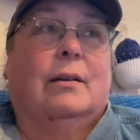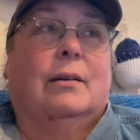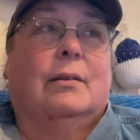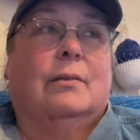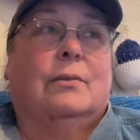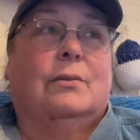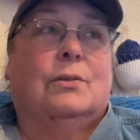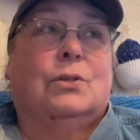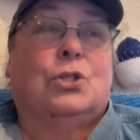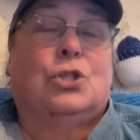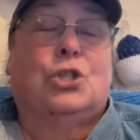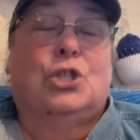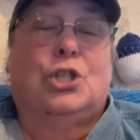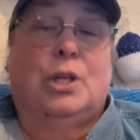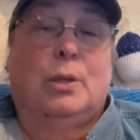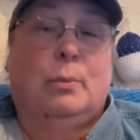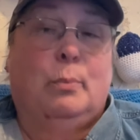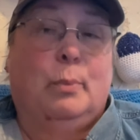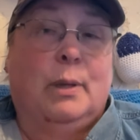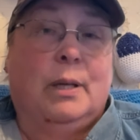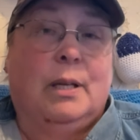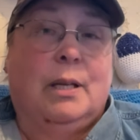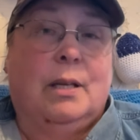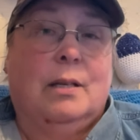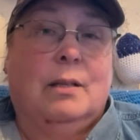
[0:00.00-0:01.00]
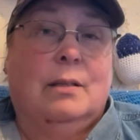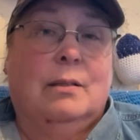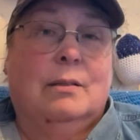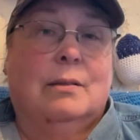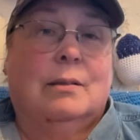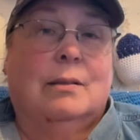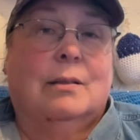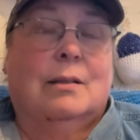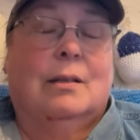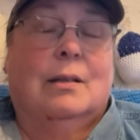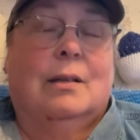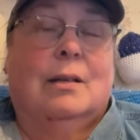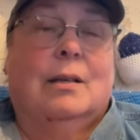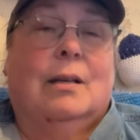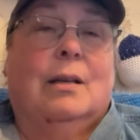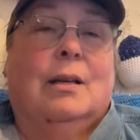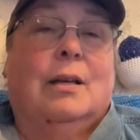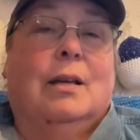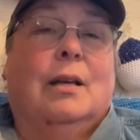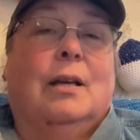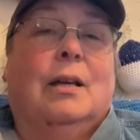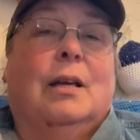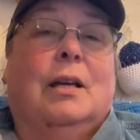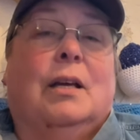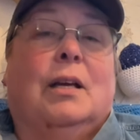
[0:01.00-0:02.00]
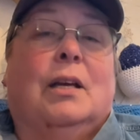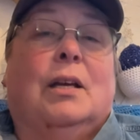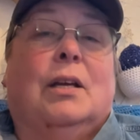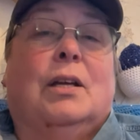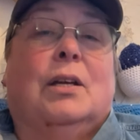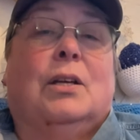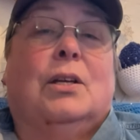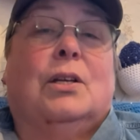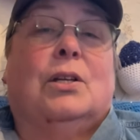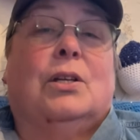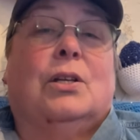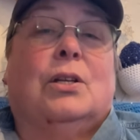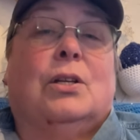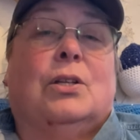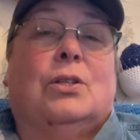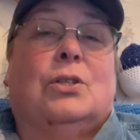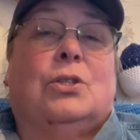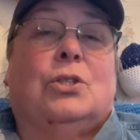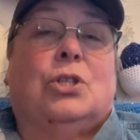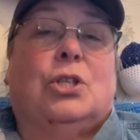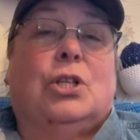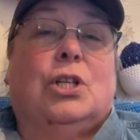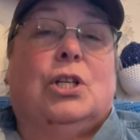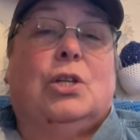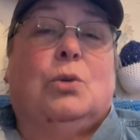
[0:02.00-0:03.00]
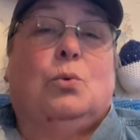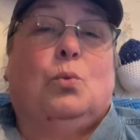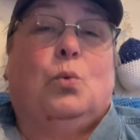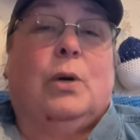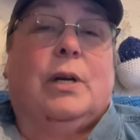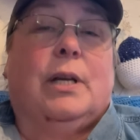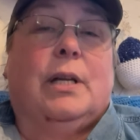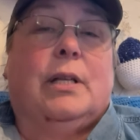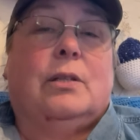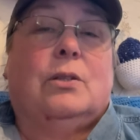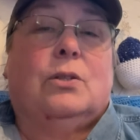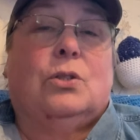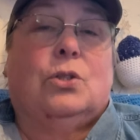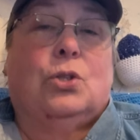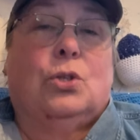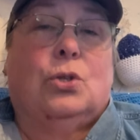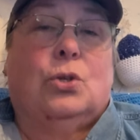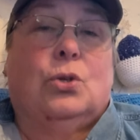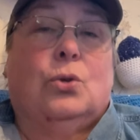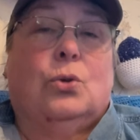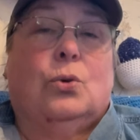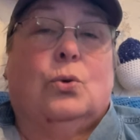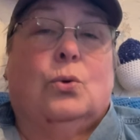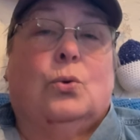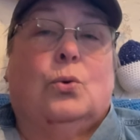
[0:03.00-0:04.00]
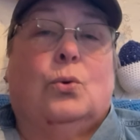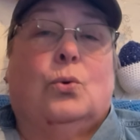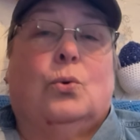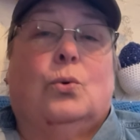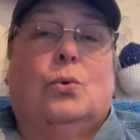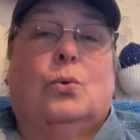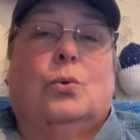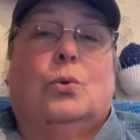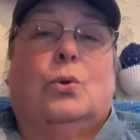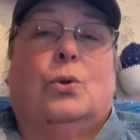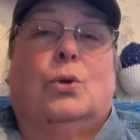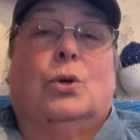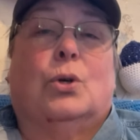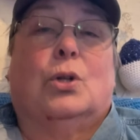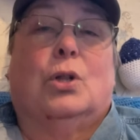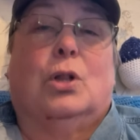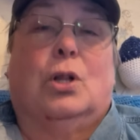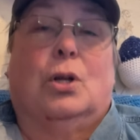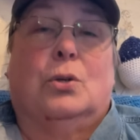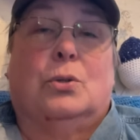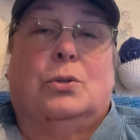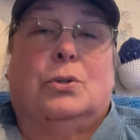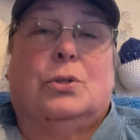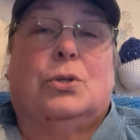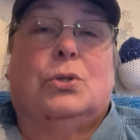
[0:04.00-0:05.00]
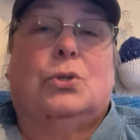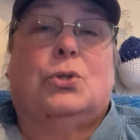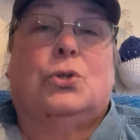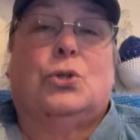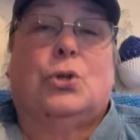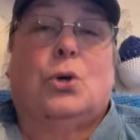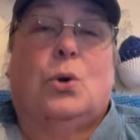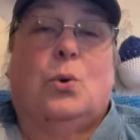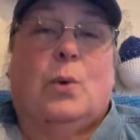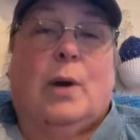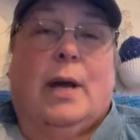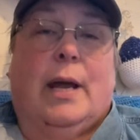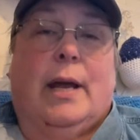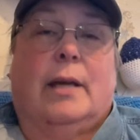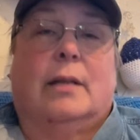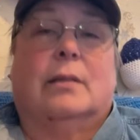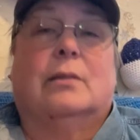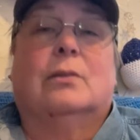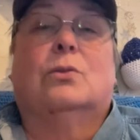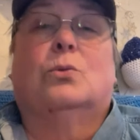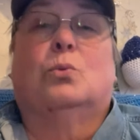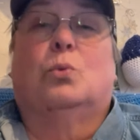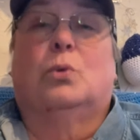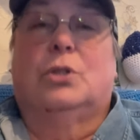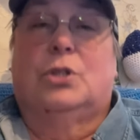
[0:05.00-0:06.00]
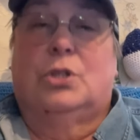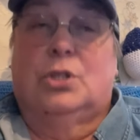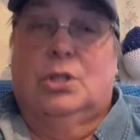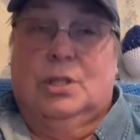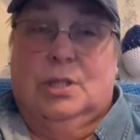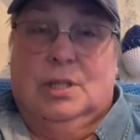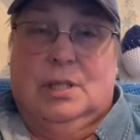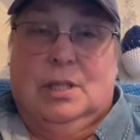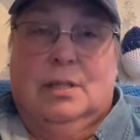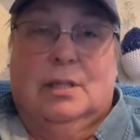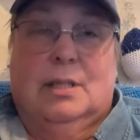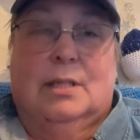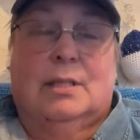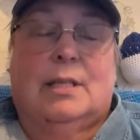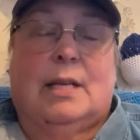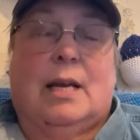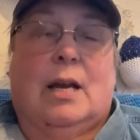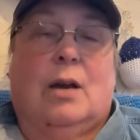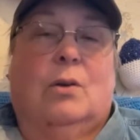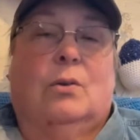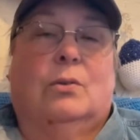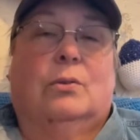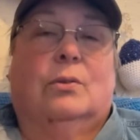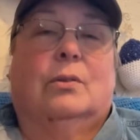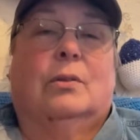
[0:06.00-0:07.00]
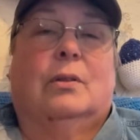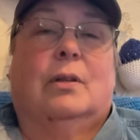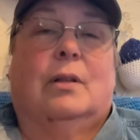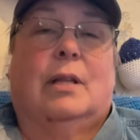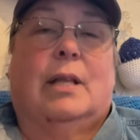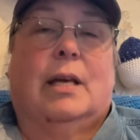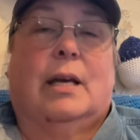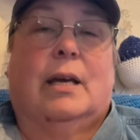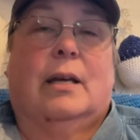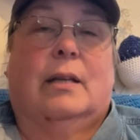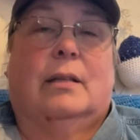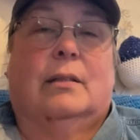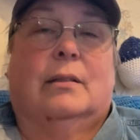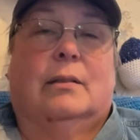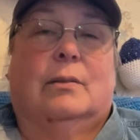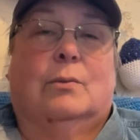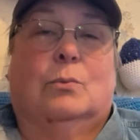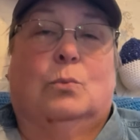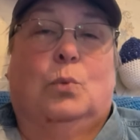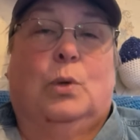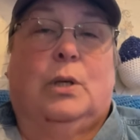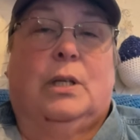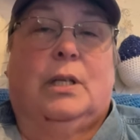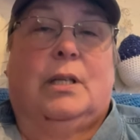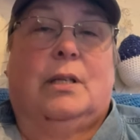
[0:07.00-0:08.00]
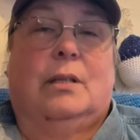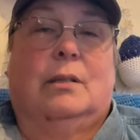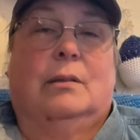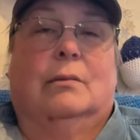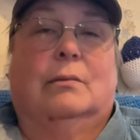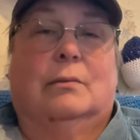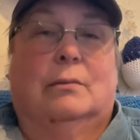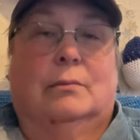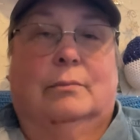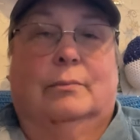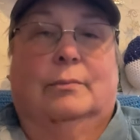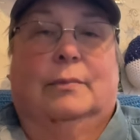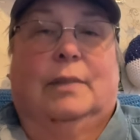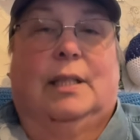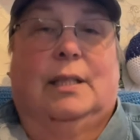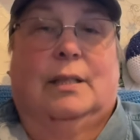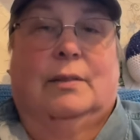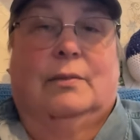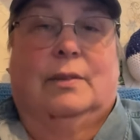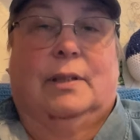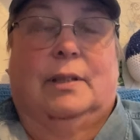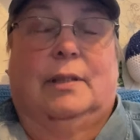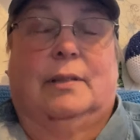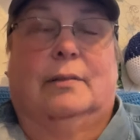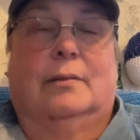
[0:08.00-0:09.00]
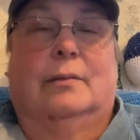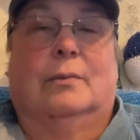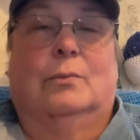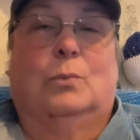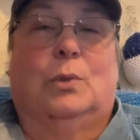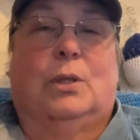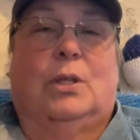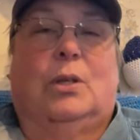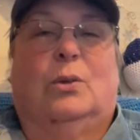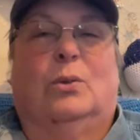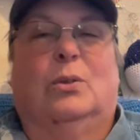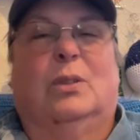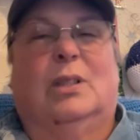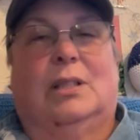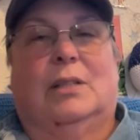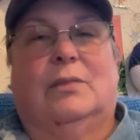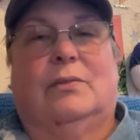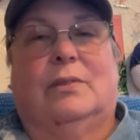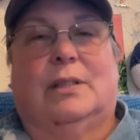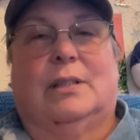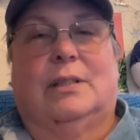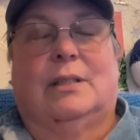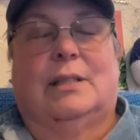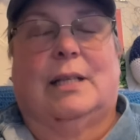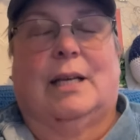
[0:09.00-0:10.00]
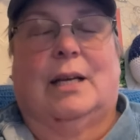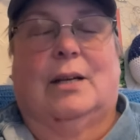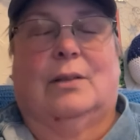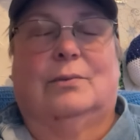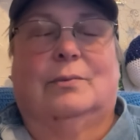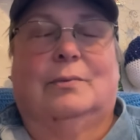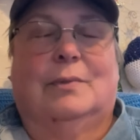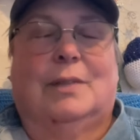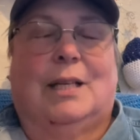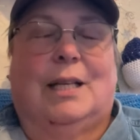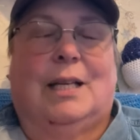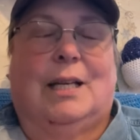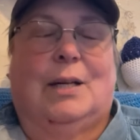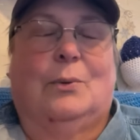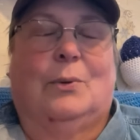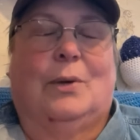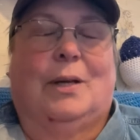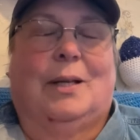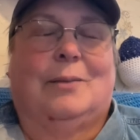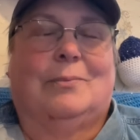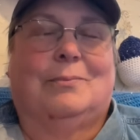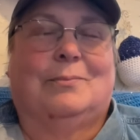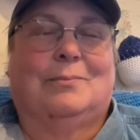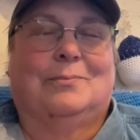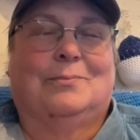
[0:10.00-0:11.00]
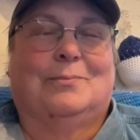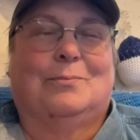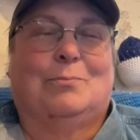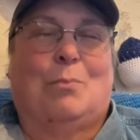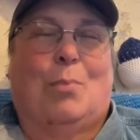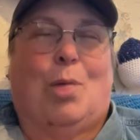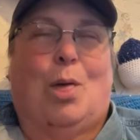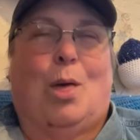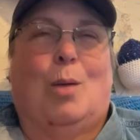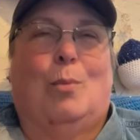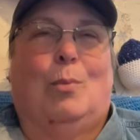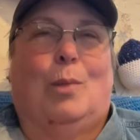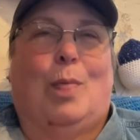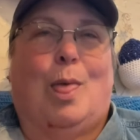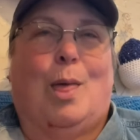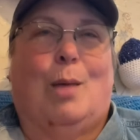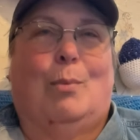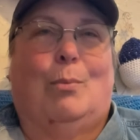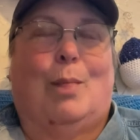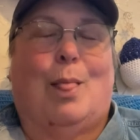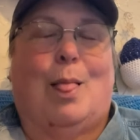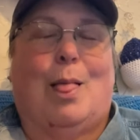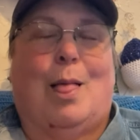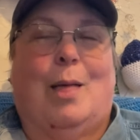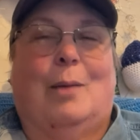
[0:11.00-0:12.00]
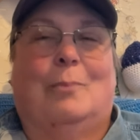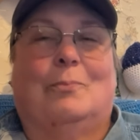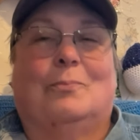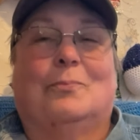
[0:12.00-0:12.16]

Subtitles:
shipping it, she went to the closest Joann's, which is in the town that we live in. We don't live in town anyway. Blah, blah, blah.